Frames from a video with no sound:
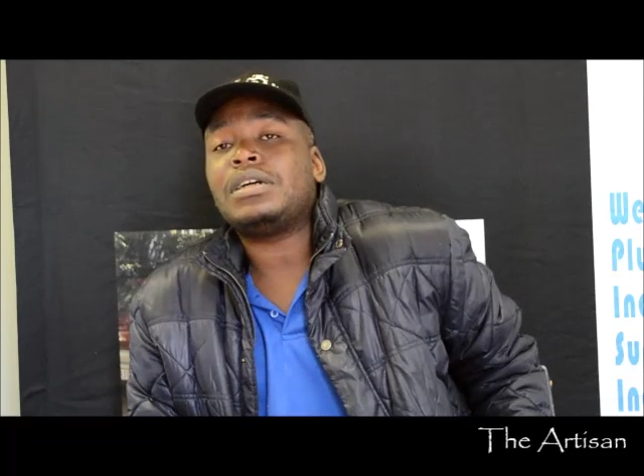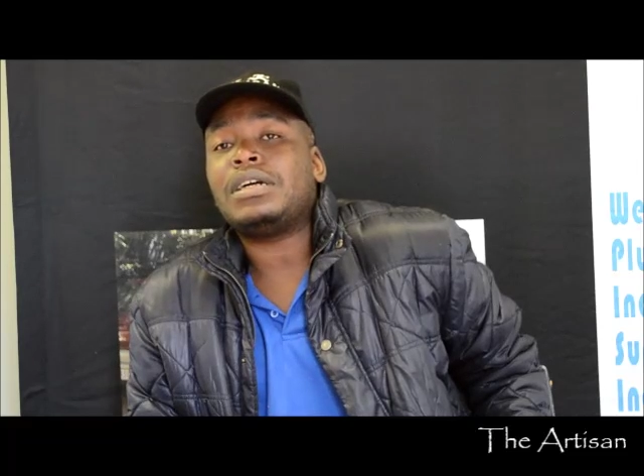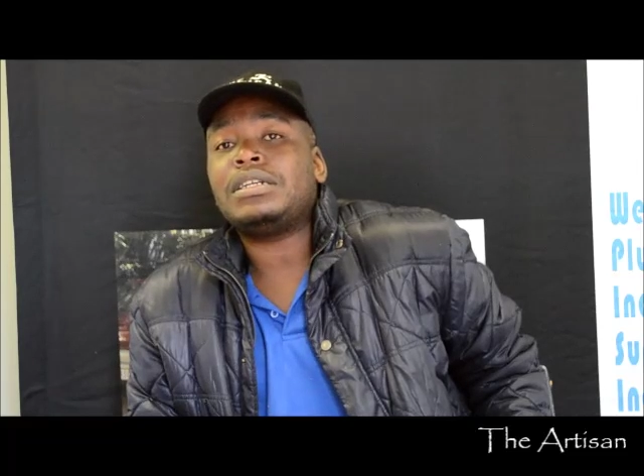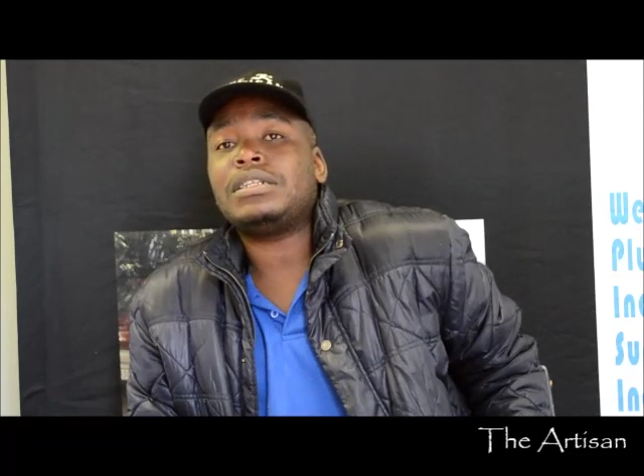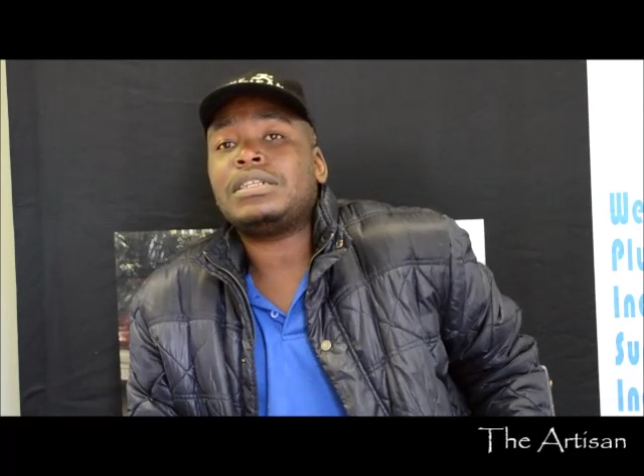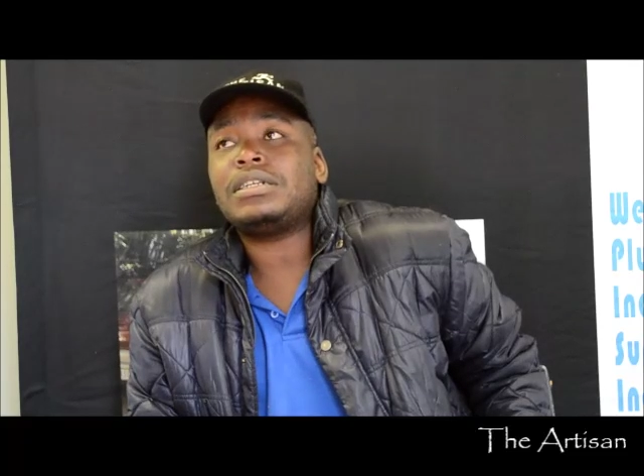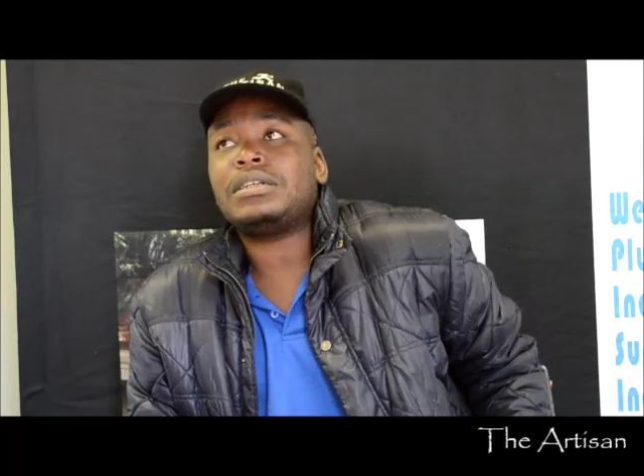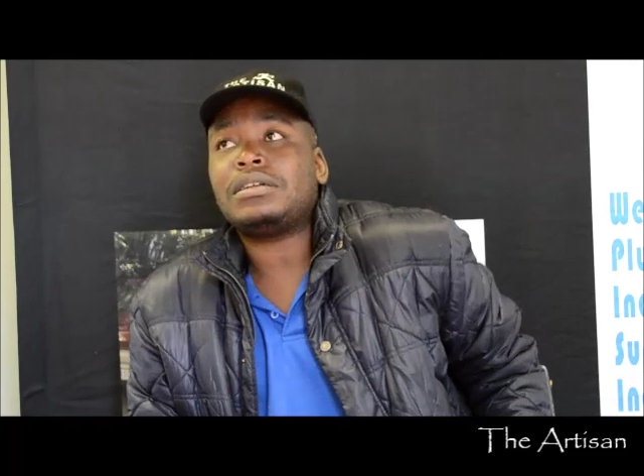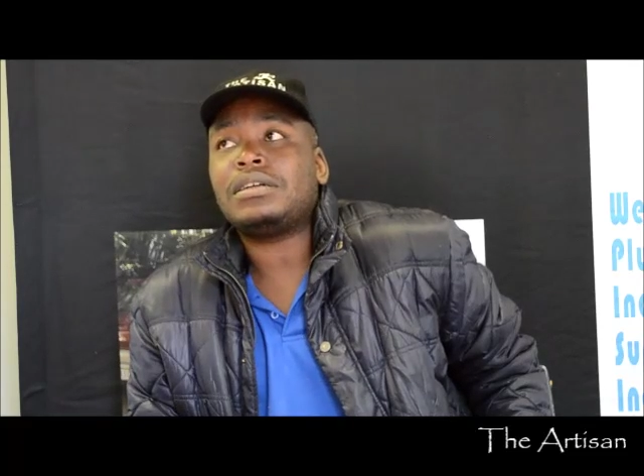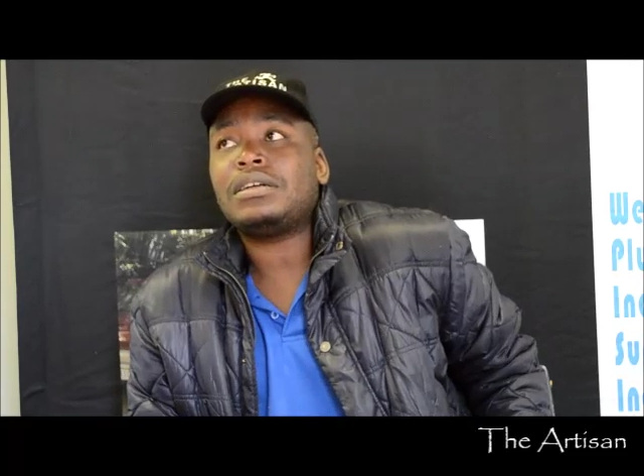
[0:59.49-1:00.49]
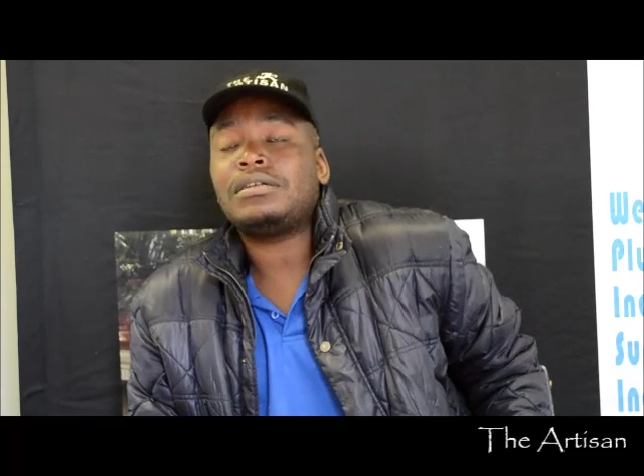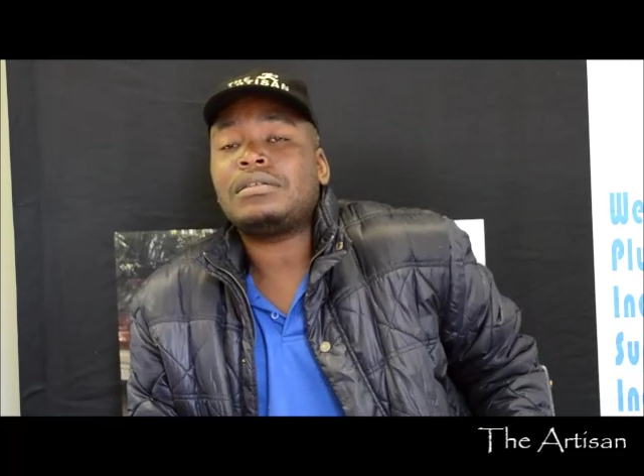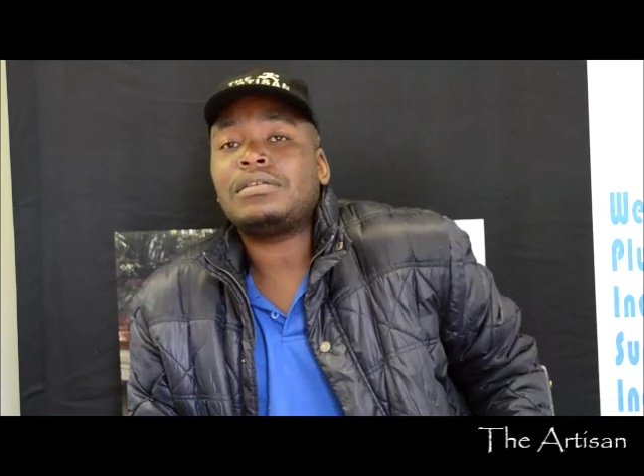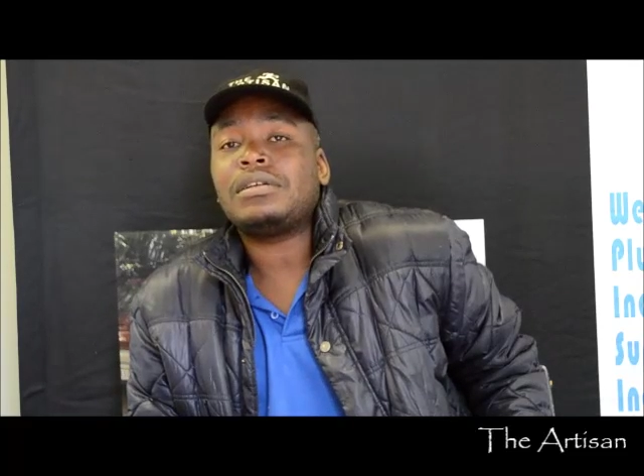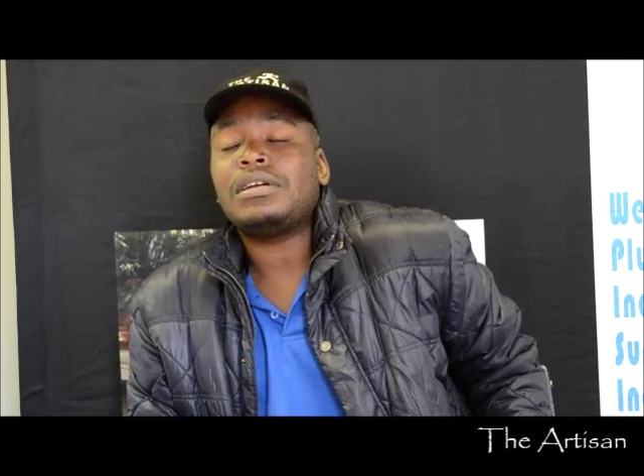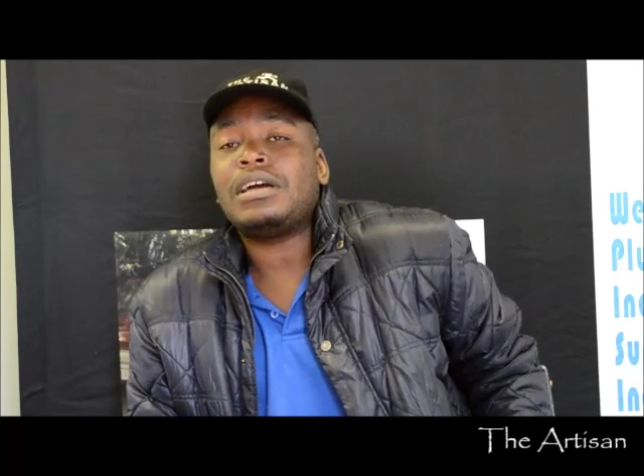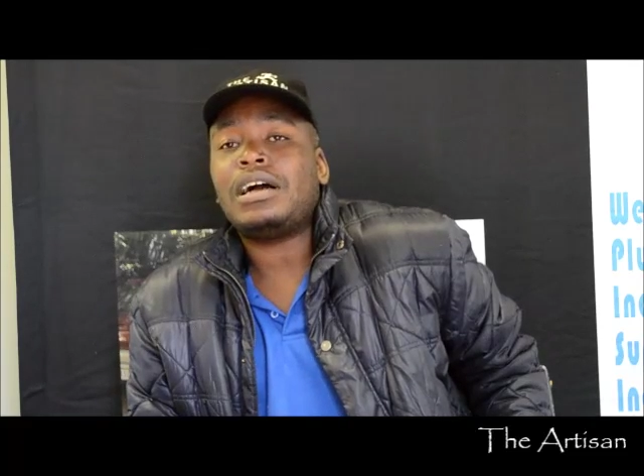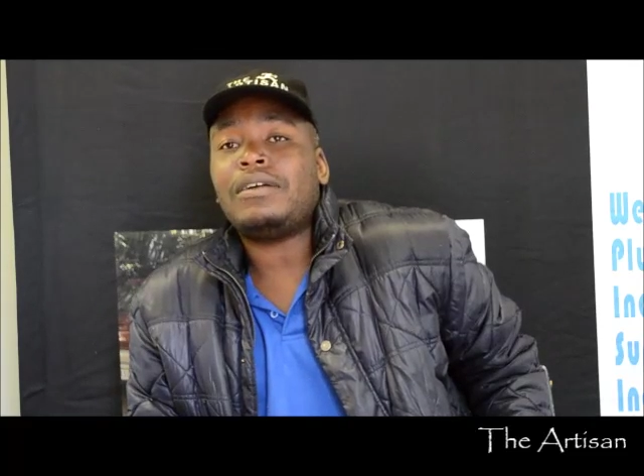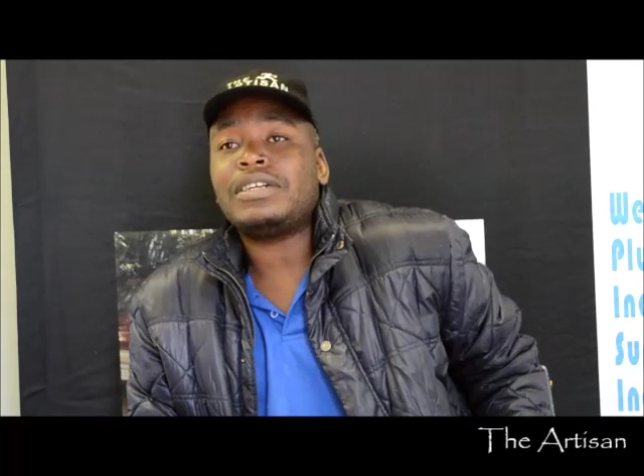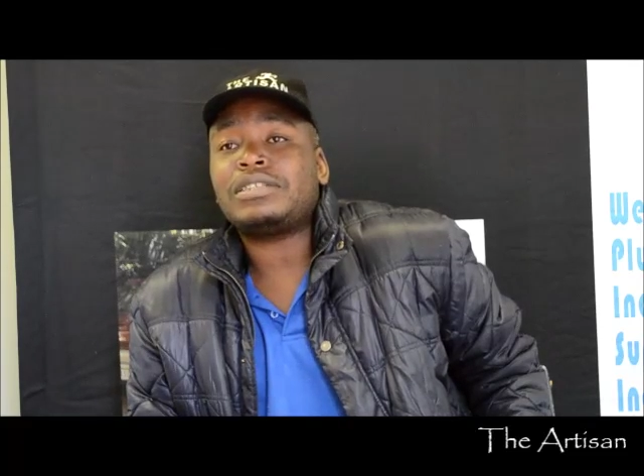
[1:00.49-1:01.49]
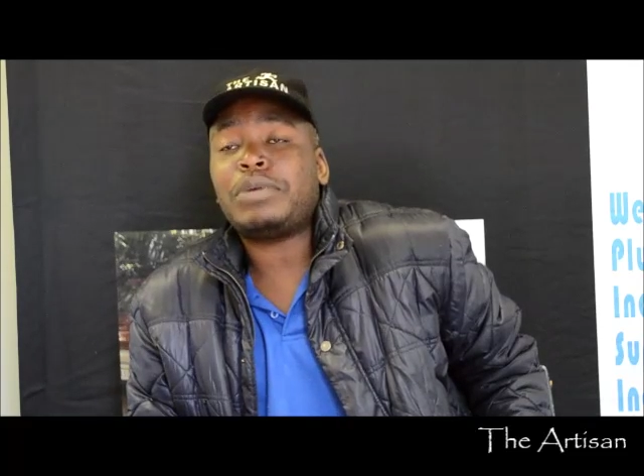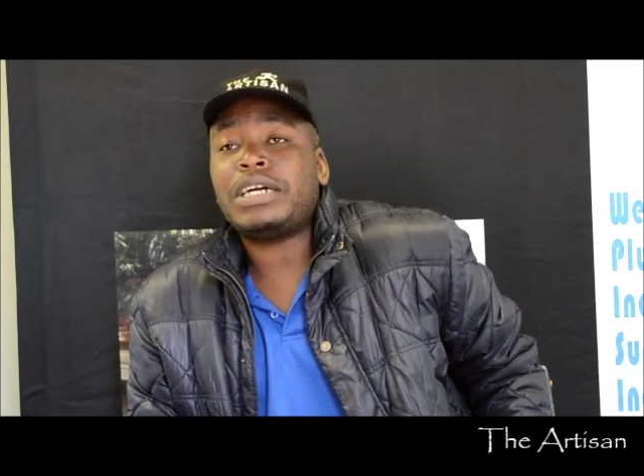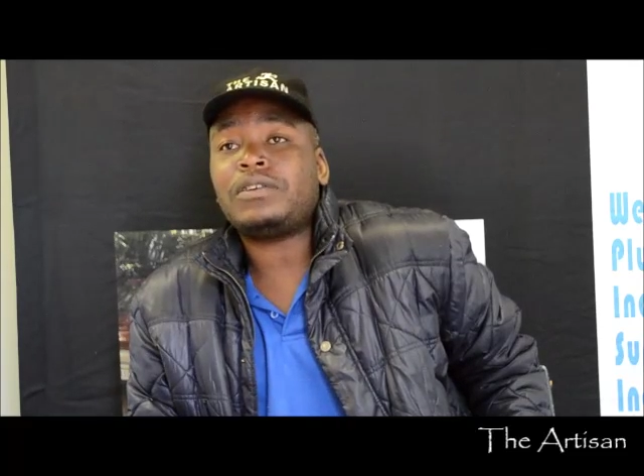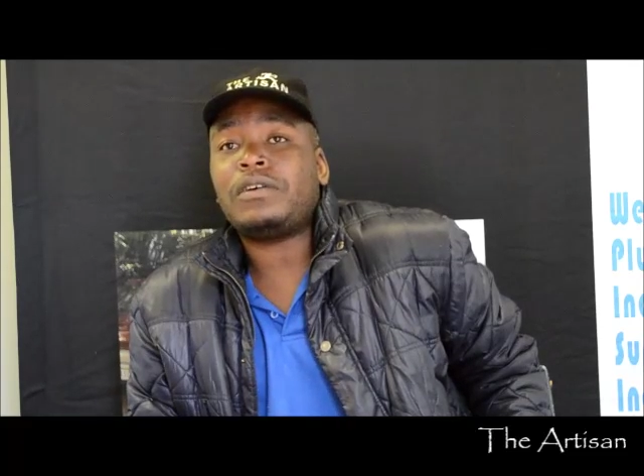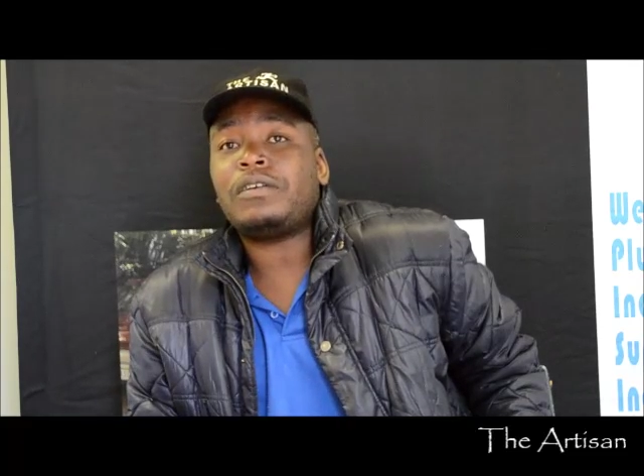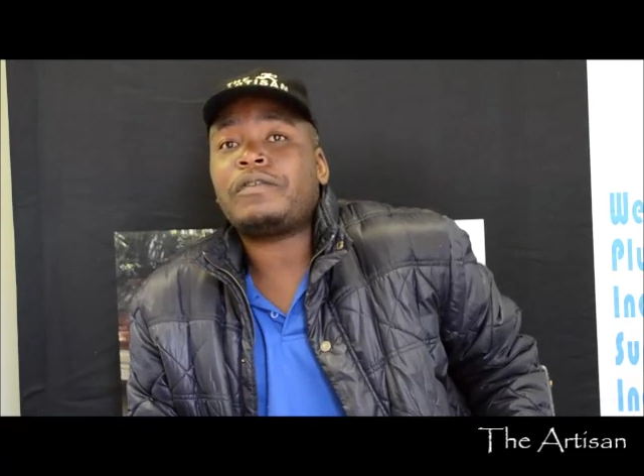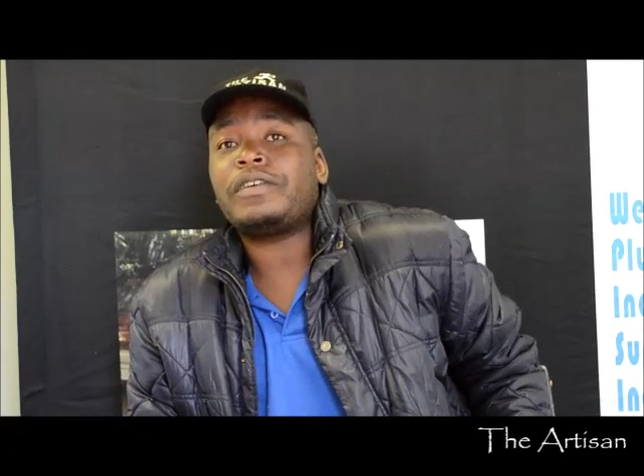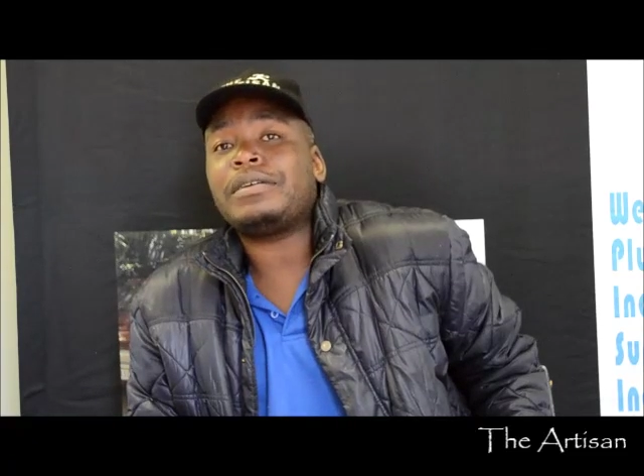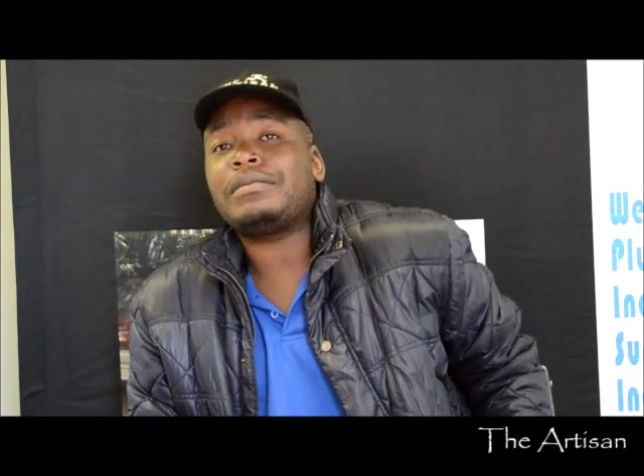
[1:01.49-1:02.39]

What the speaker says: And I was part of